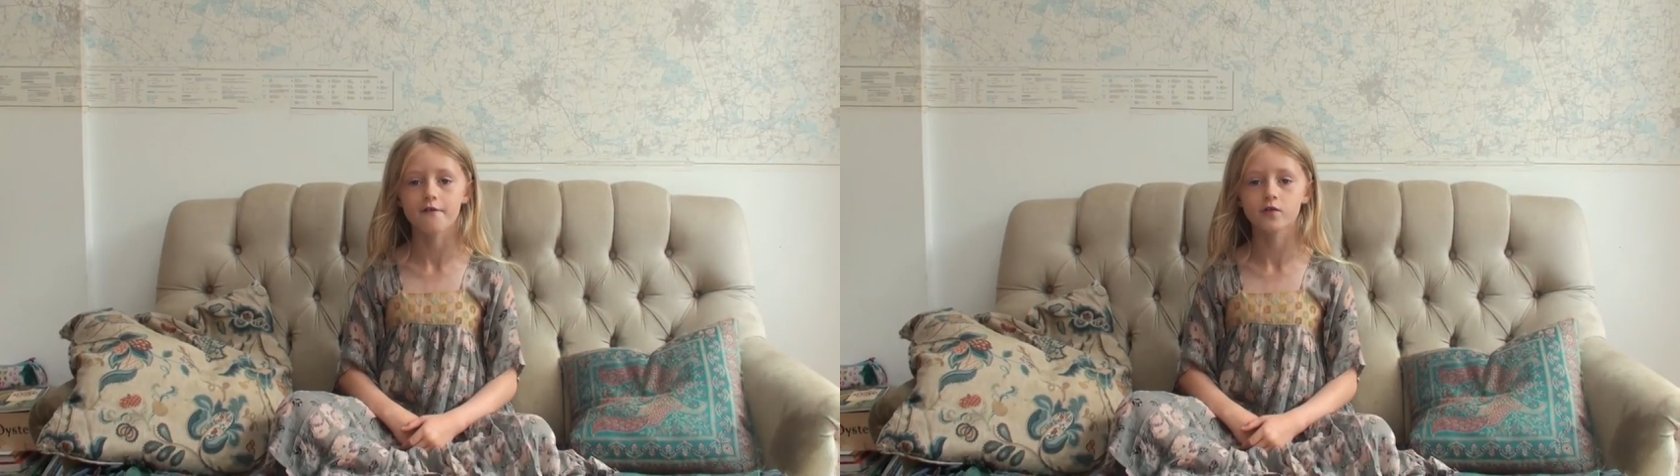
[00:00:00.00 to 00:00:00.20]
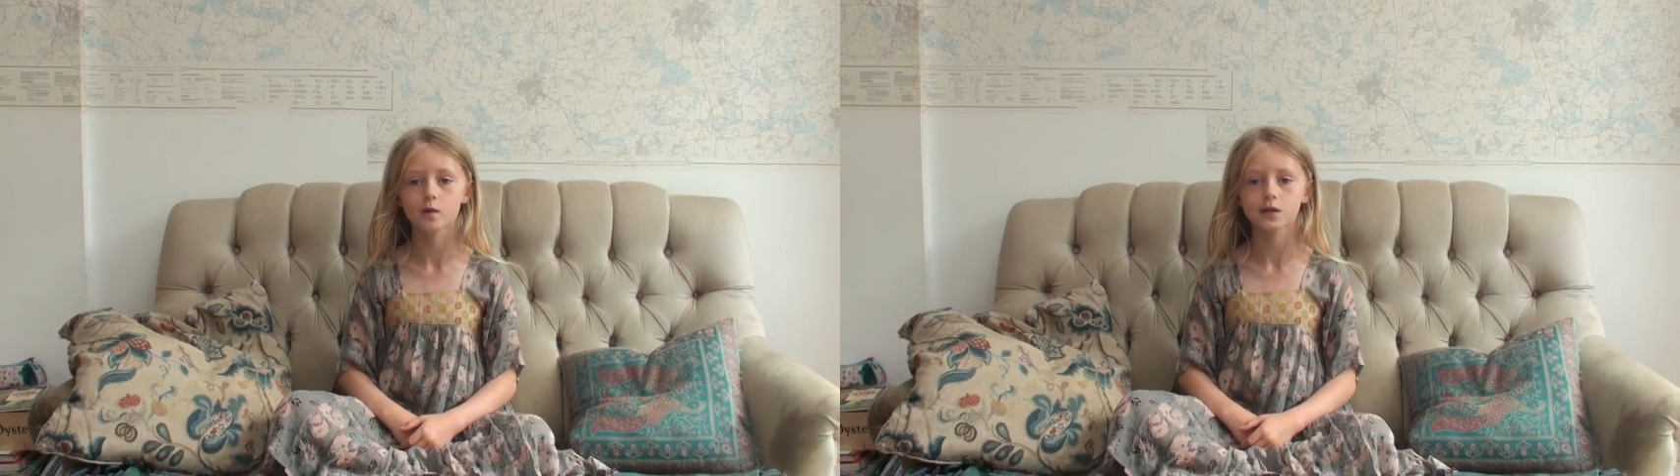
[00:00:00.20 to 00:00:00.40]

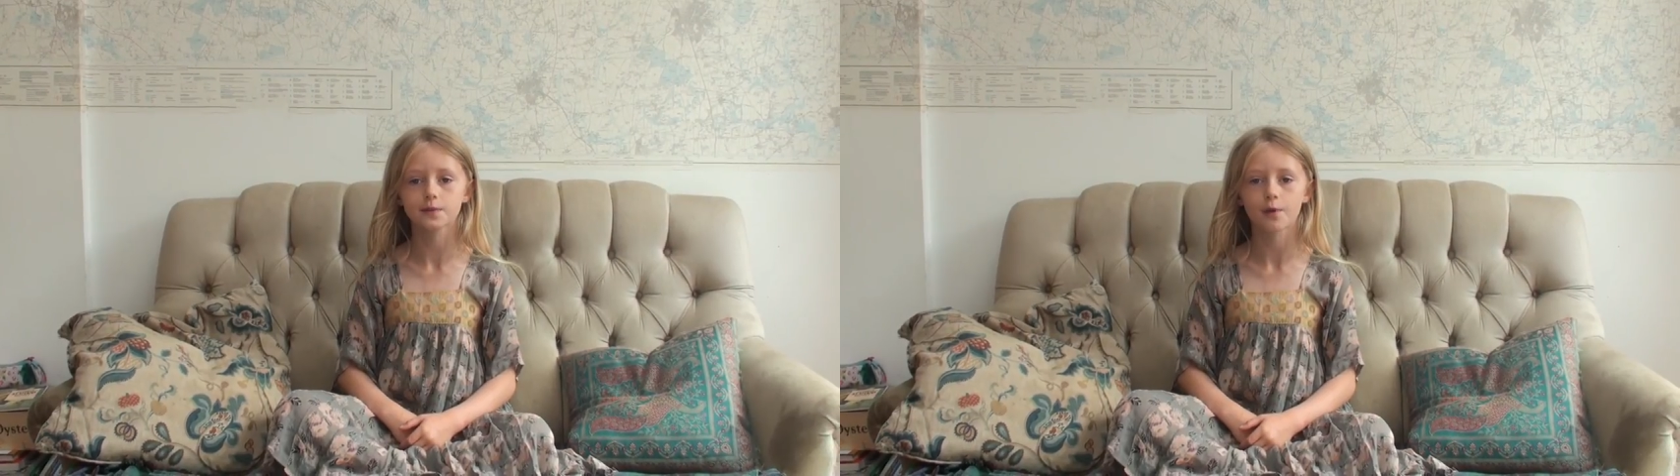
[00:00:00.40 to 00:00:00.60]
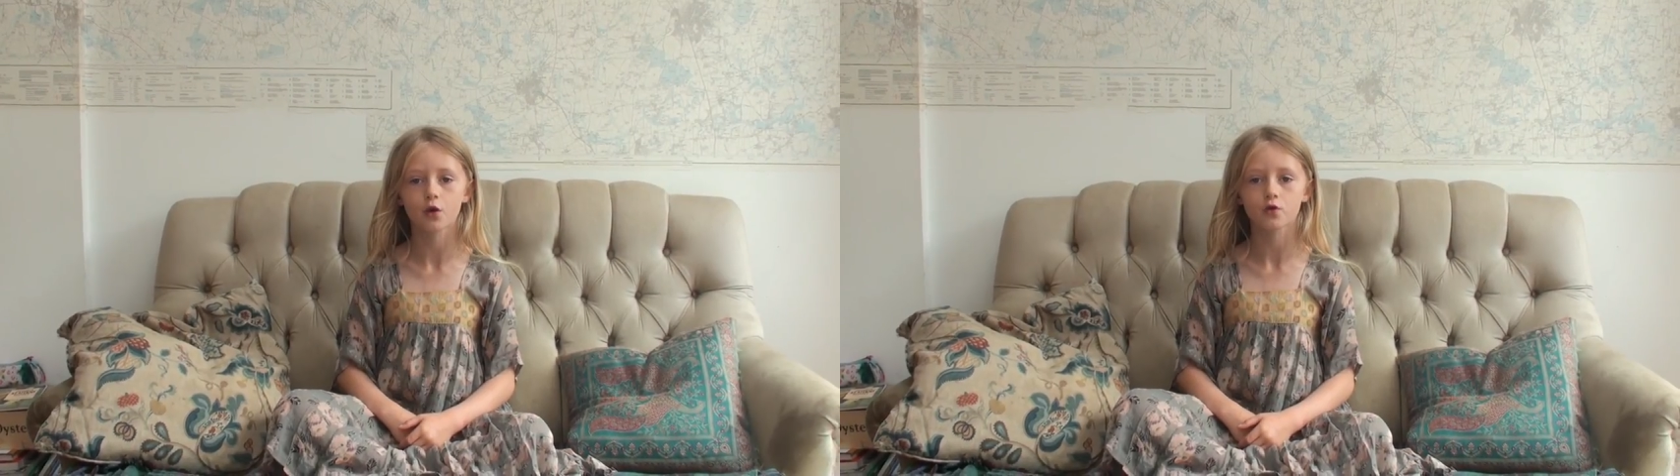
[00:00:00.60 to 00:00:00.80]

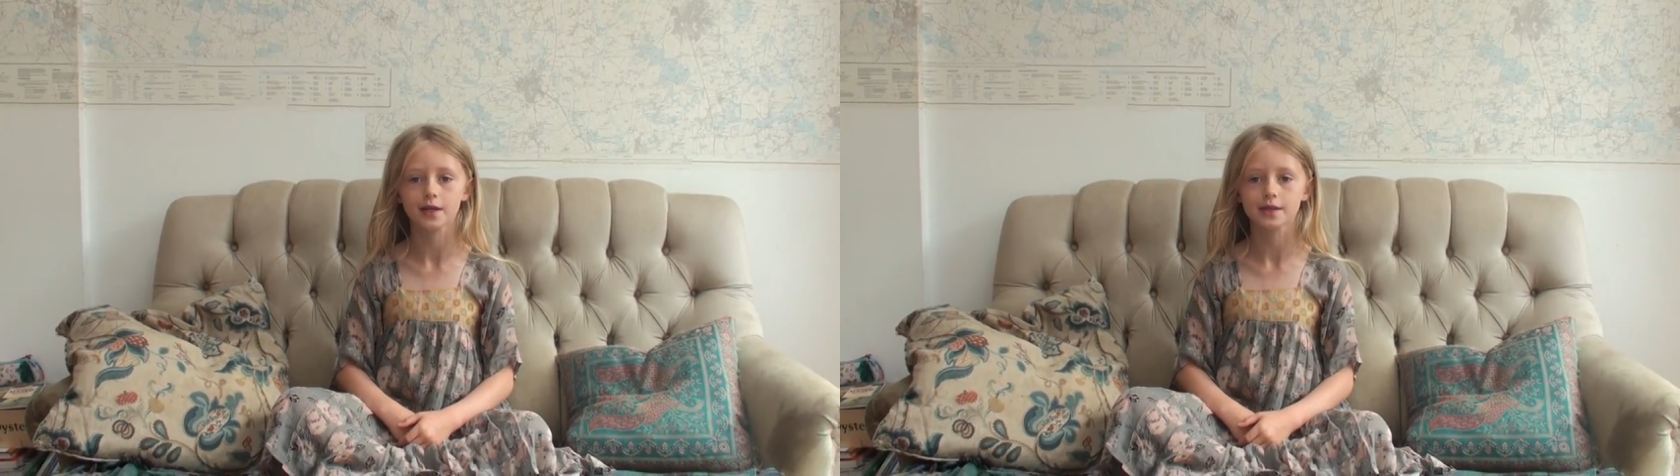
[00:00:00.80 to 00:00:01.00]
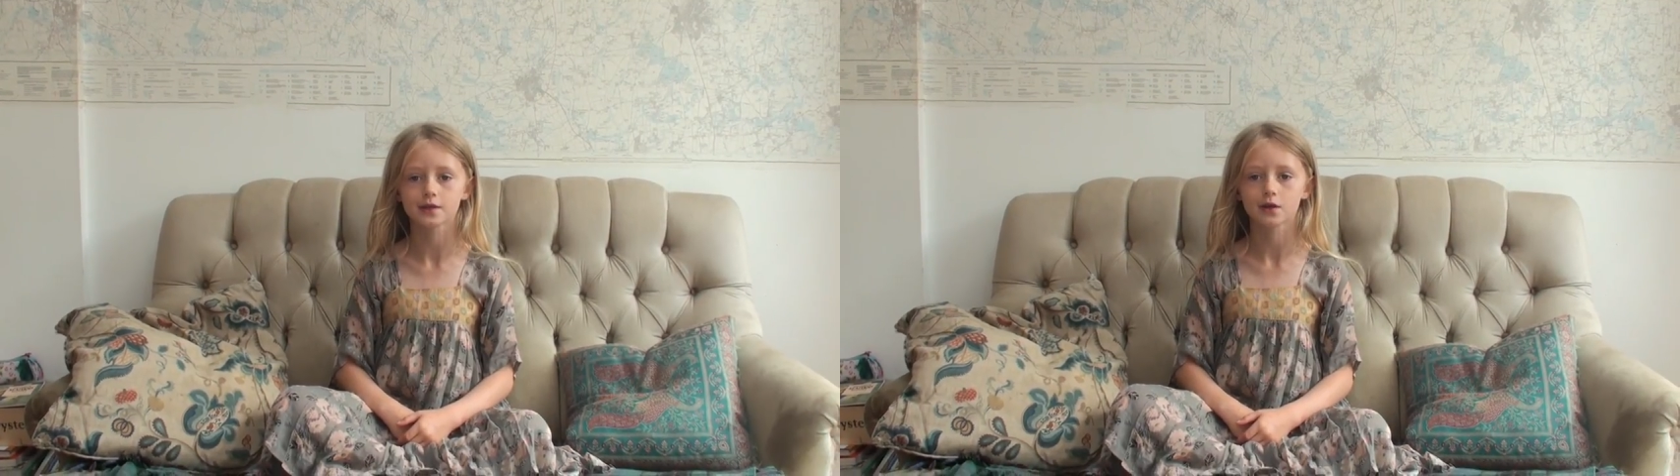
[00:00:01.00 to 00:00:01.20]
25
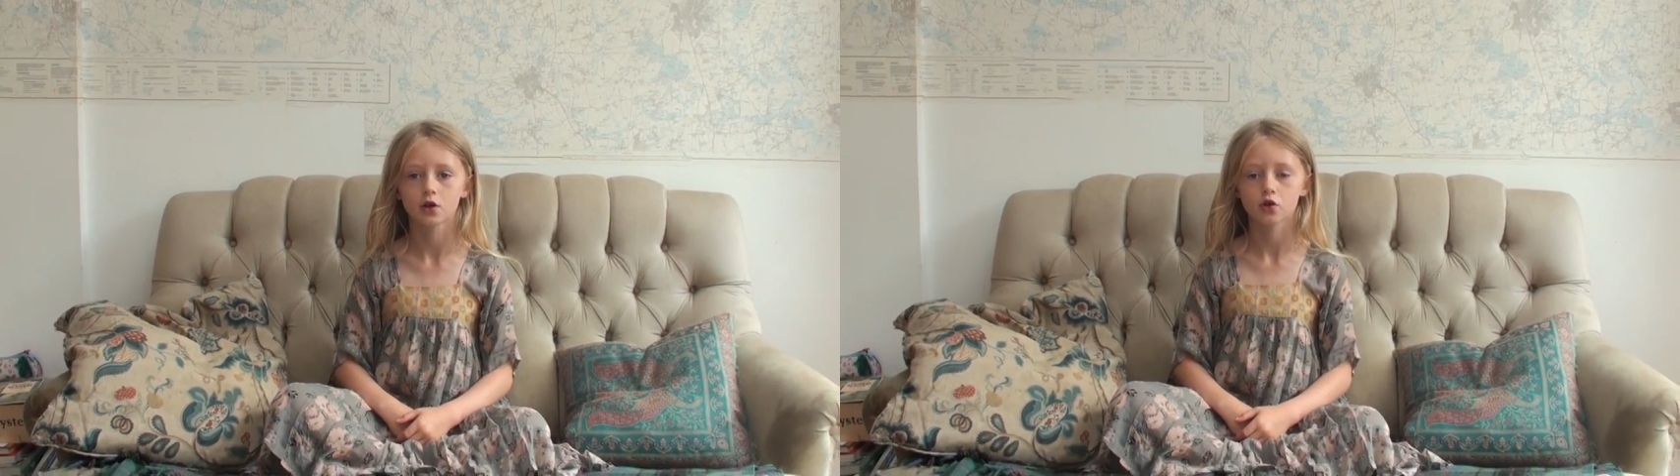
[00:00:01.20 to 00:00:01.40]
ponies